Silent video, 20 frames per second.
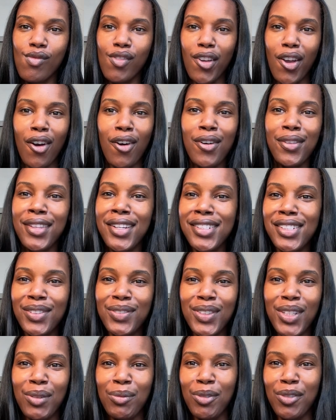All things I've
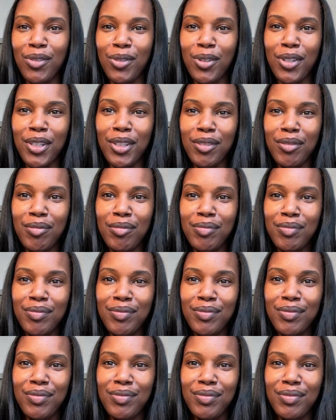said before.
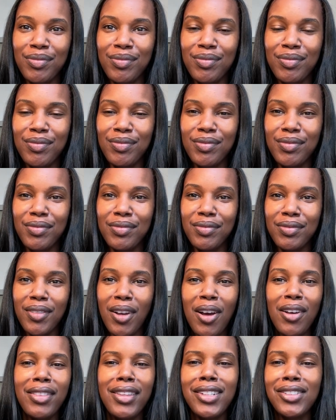
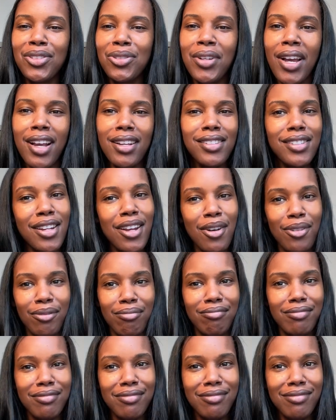All things you guys know.
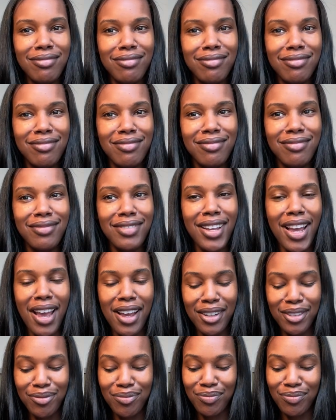Okay?